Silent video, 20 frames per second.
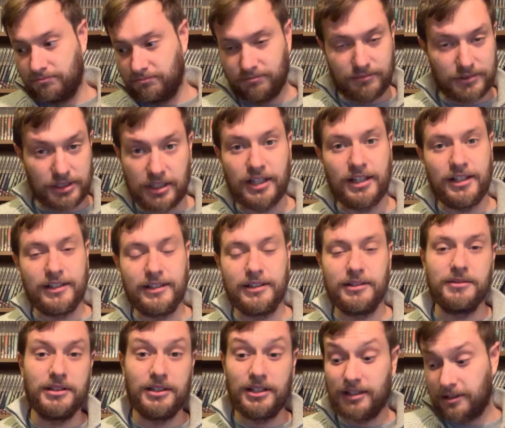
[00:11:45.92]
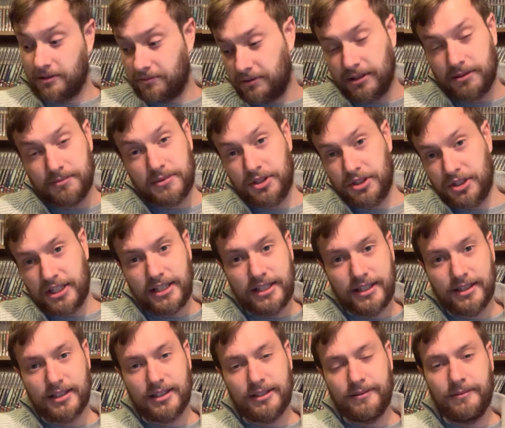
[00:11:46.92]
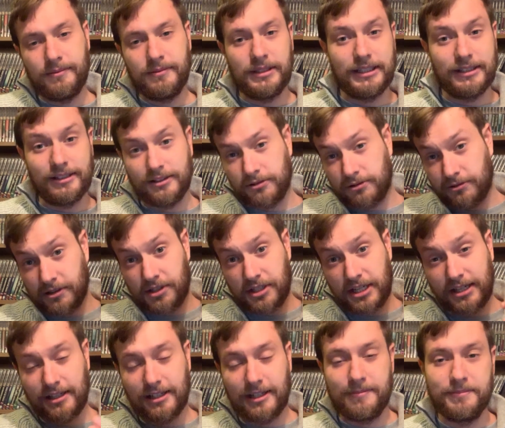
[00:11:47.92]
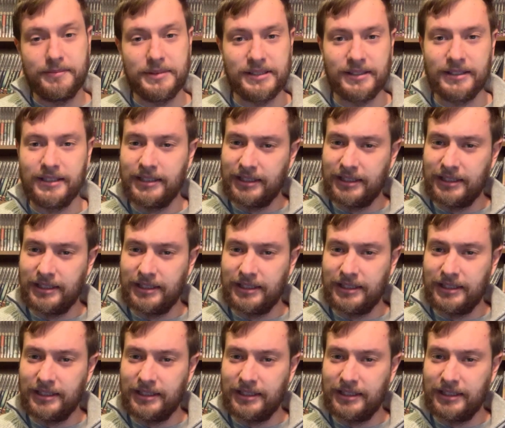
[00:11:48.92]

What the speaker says: the Dalek with the machine gun and the orange headlamps.